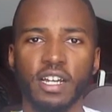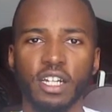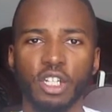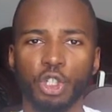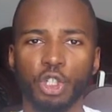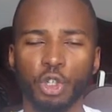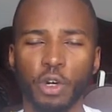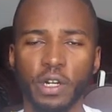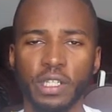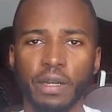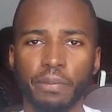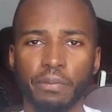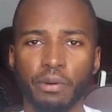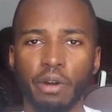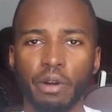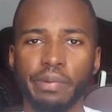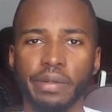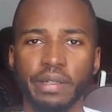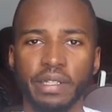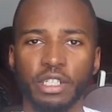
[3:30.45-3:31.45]
Dress
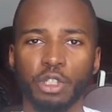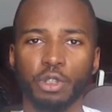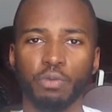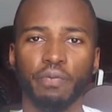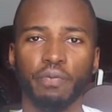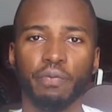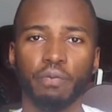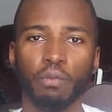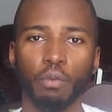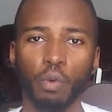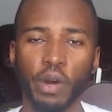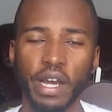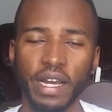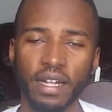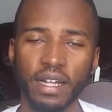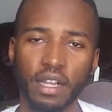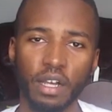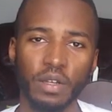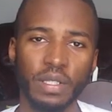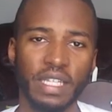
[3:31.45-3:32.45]
appropriately. Wear
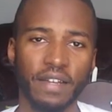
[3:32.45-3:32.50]
clothes